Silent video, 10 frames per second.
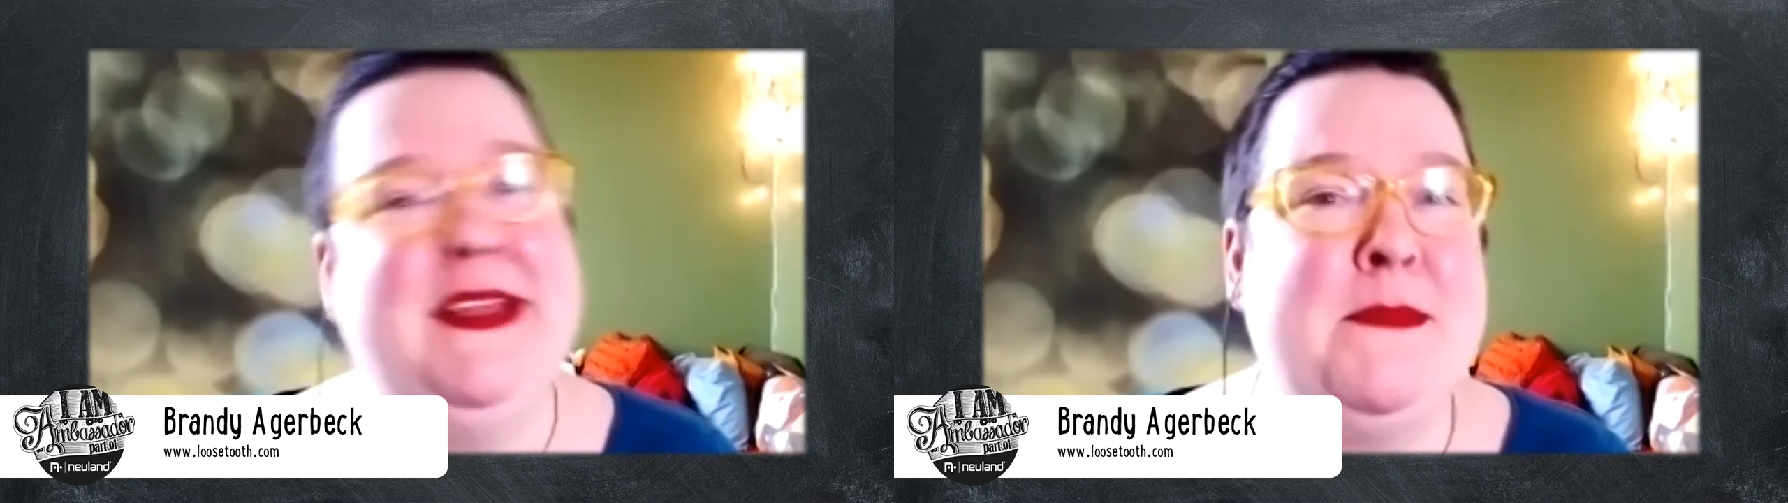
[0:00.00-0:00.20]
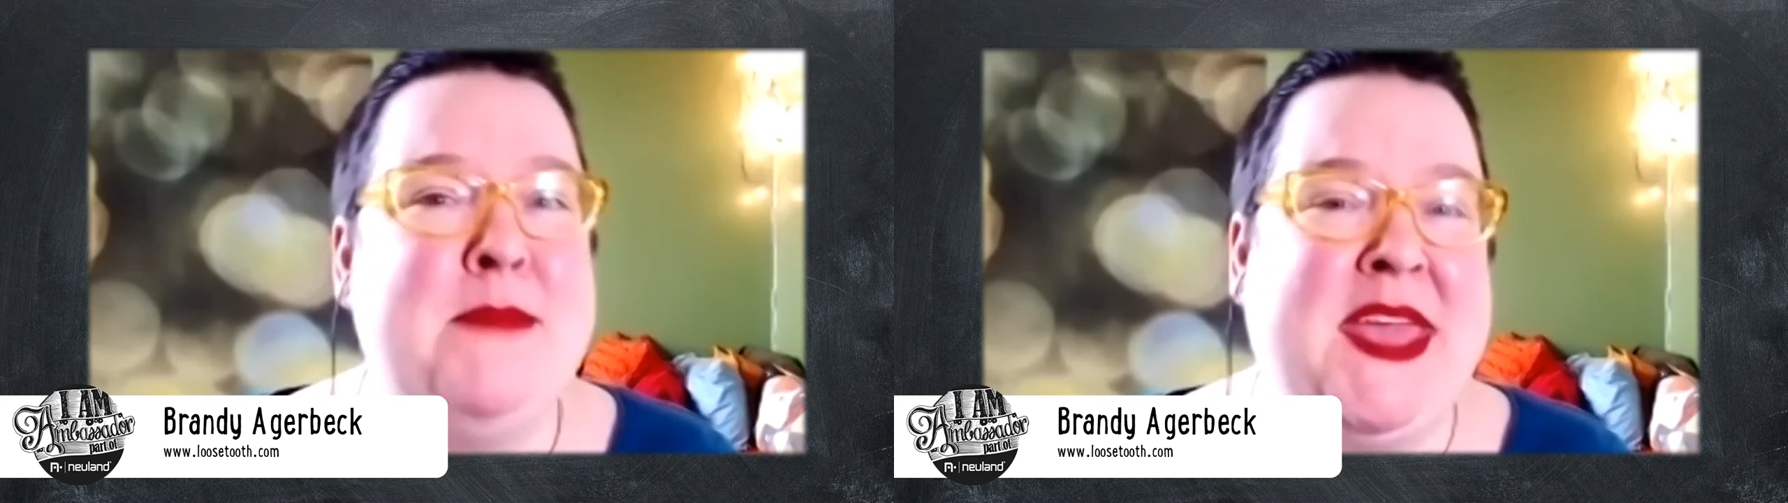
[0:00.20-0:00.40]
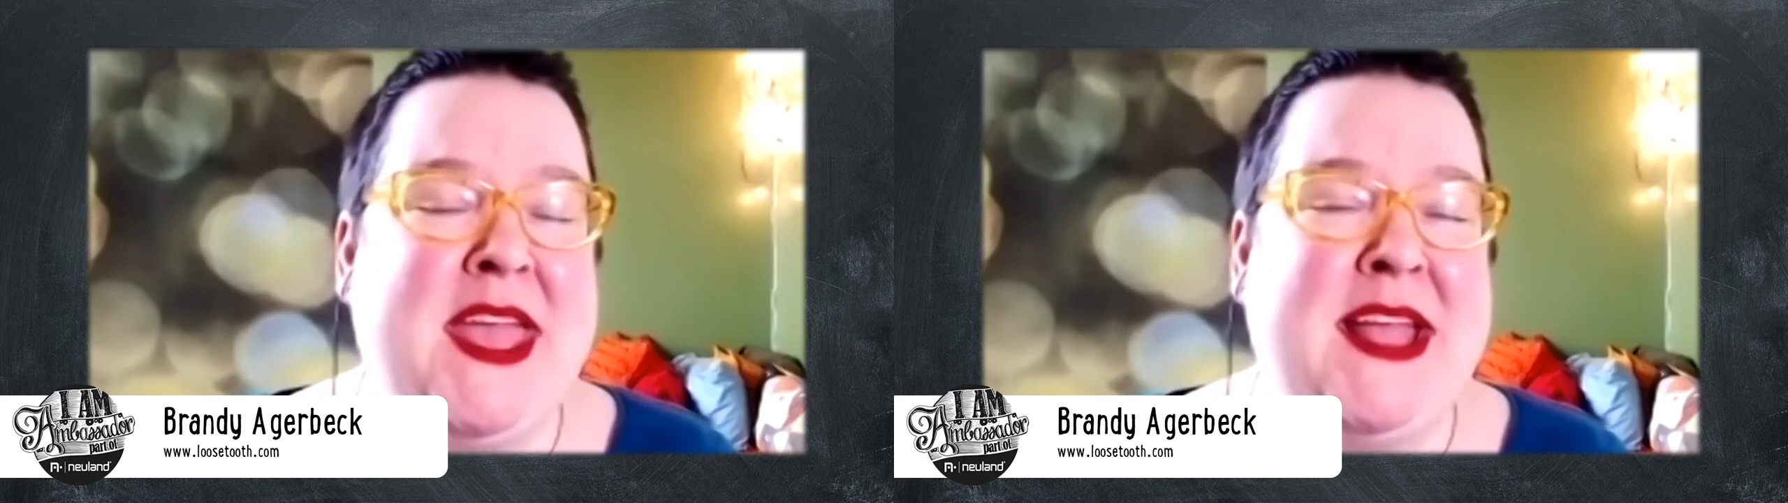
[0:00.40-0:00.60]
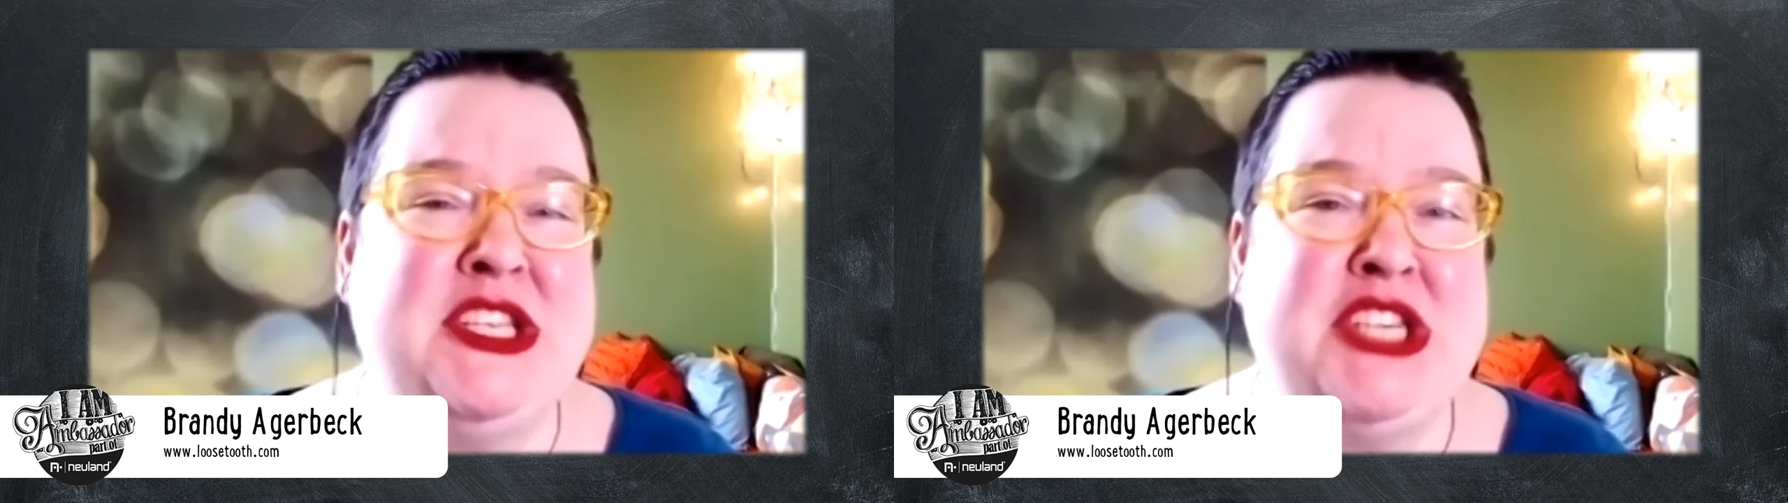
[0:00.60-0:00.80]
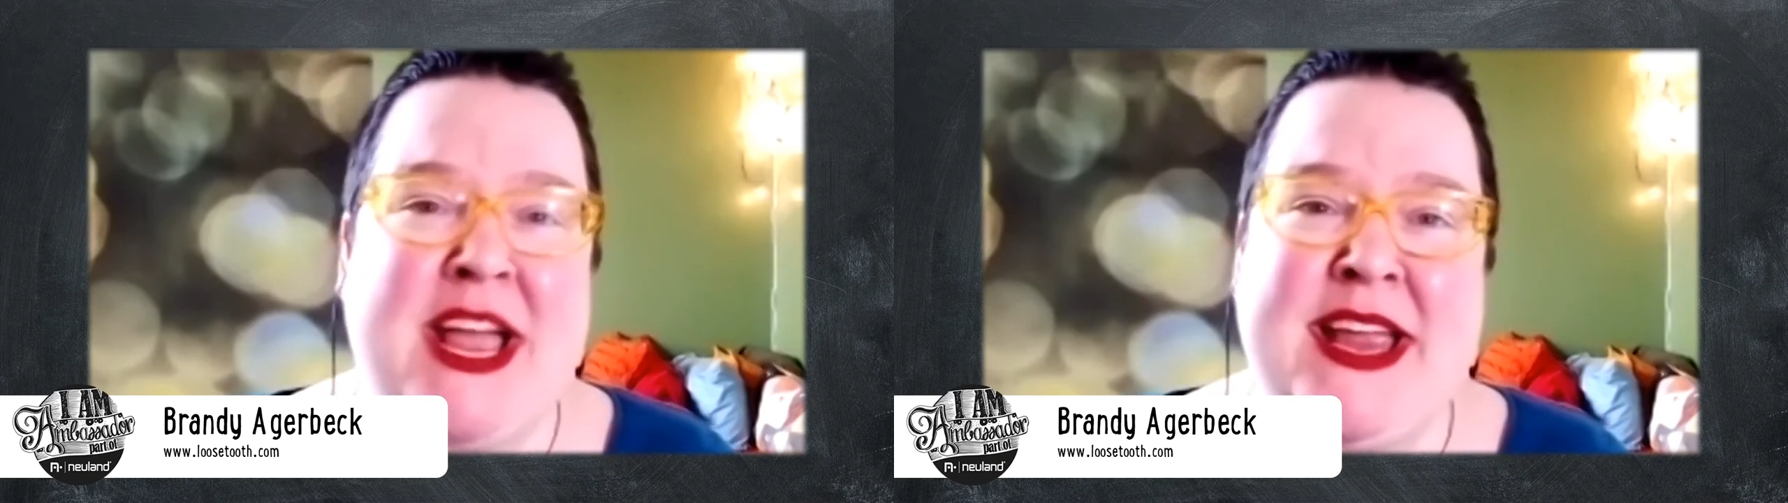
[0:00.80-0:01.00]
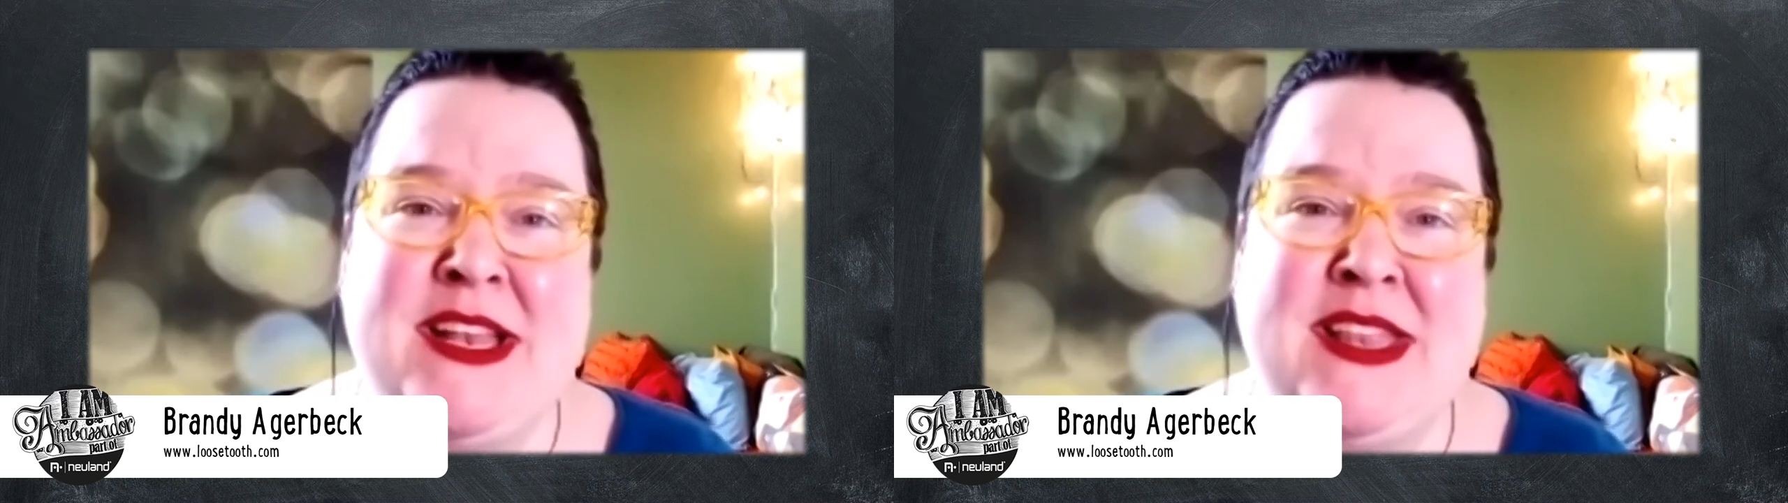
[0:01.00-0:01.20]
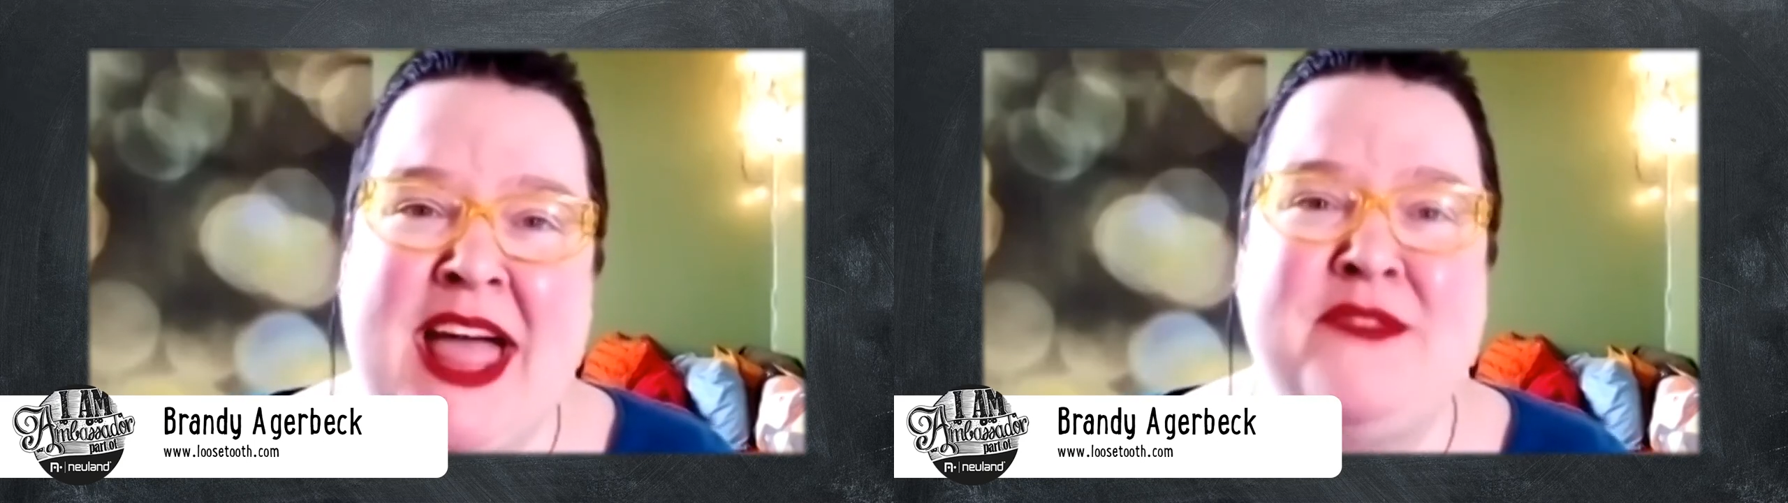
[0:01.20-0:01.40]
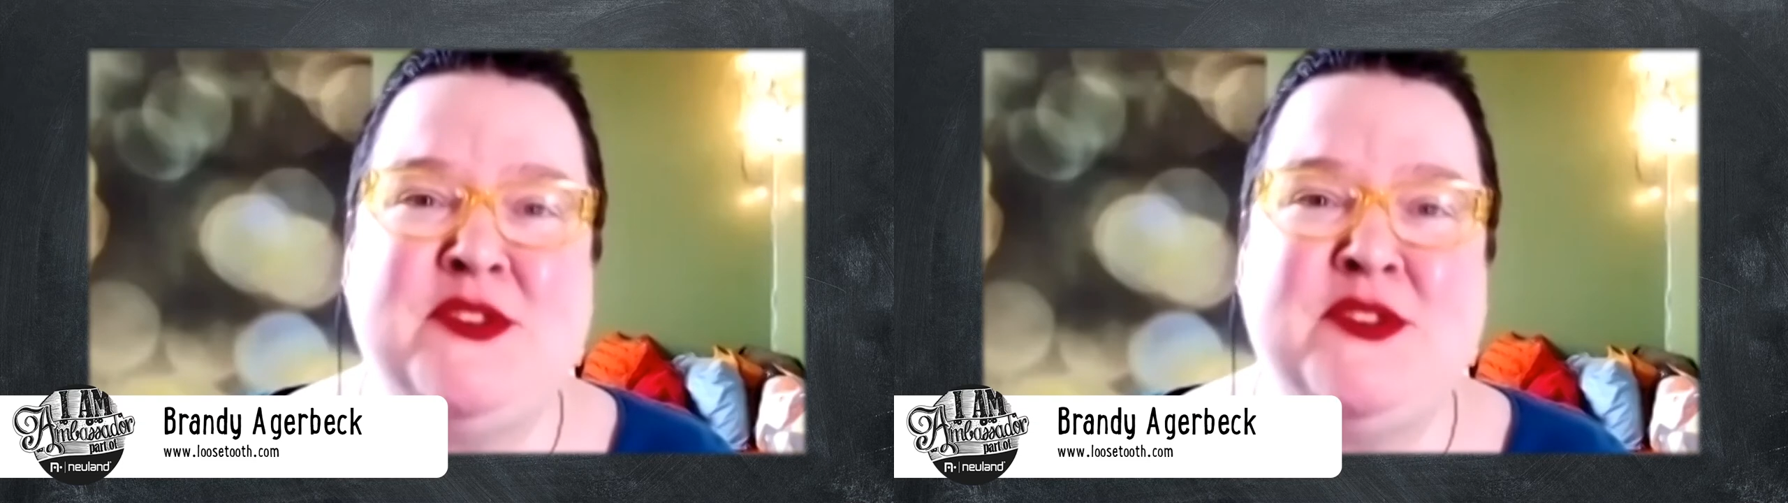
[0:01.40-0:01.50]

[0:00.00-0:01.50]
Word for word: making giant live